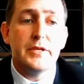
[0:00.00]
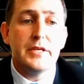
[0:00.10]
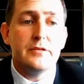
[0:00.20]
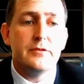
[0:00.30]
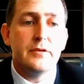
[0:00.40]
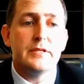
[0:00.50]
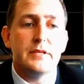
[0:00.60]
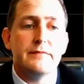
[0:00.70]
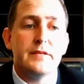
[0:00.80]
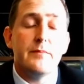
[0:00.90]
insurance
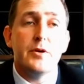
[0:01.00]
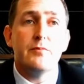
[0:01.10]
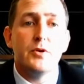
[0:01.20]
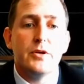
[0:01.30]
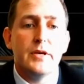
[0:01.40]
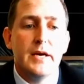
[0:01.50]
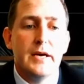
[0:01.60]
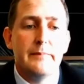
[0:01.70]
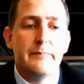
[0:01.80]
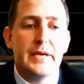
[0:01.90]
if someone would
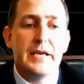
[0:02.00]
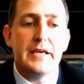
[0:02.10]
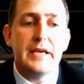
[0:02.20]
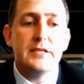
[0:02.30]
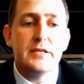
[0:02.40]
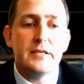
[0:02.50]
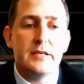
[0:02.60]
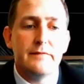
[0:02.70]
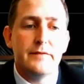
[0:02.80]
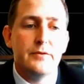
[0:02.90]
get injured.
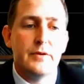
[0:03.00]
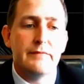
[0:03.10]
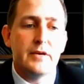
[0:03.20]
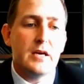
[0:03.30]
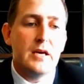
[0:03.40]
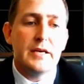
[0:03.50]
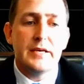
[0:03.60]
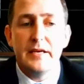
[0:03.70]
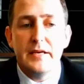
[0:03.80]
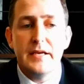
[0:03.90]
If you have a client
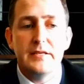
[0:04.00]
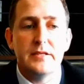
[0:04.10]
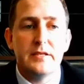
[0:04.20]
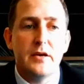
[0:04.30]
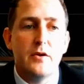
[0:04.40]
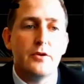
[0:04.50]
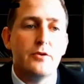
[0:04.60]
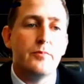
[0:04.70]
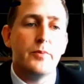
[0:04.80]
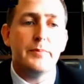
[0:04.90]
getting injured on your
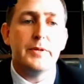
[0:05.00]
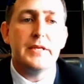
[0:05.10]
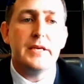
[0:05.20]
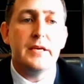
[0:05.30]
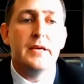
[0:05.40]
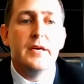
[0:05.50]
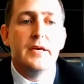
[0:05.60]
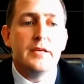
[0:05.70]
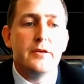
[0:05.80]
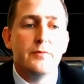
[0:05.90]
property,
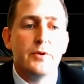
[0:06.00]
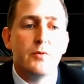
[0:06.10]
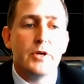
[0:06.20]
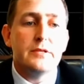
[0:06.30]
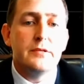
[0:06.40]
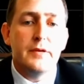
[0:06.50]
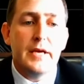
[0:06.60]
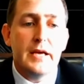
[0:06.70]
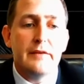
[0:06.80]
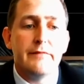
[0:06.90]
you would want to
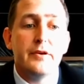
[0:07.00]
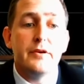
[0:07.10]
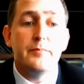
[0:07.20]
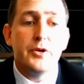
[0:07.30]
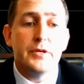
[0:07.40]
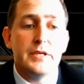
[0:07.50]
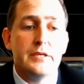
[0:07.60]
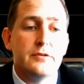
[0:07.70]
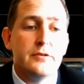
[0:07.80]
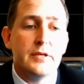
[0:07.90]
have third-party
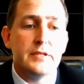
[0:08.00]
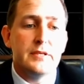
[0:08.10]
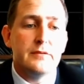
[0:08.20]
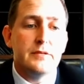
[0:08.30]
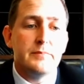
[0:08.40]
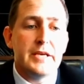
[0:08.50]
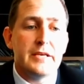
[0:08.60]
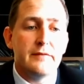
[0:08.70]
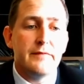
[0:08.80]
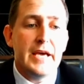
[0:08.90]
insurance in respect of
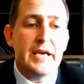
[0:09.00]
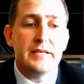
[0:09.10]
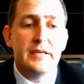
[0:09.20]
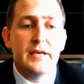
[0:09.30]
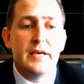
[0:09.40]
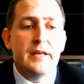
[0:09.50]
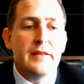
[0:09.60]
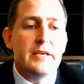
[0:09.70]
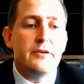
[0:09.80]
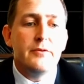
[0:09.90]
that. Then
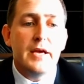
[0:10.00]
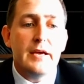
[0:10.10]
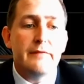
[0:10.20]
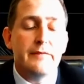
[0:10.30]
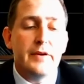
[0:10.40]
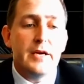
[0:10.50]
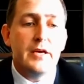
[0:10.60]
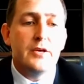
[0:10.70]
you have your